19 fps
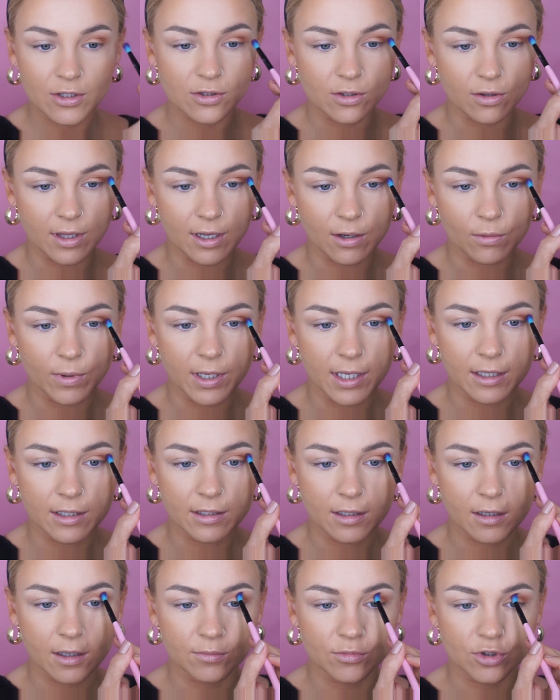So that
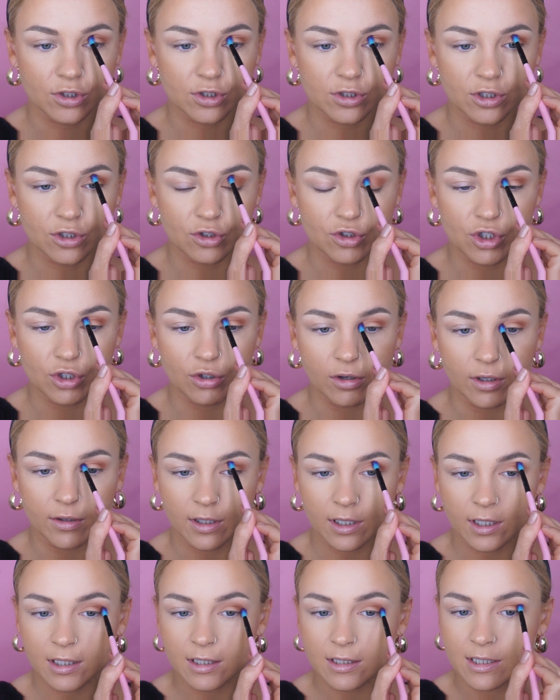way I'm just ensuring
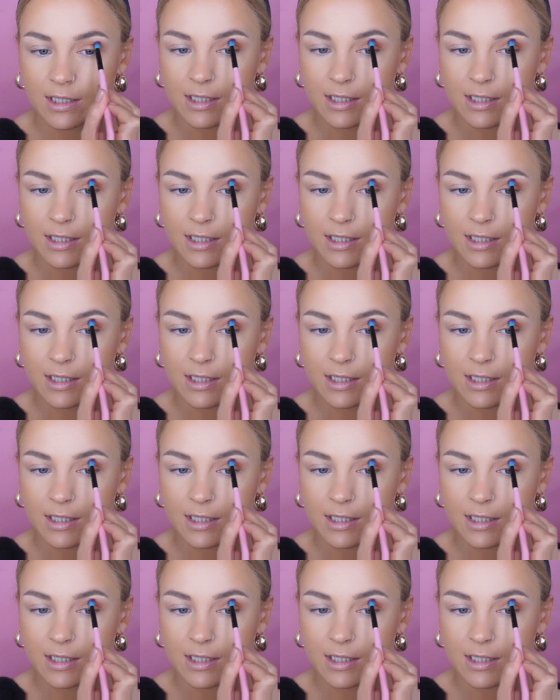that I can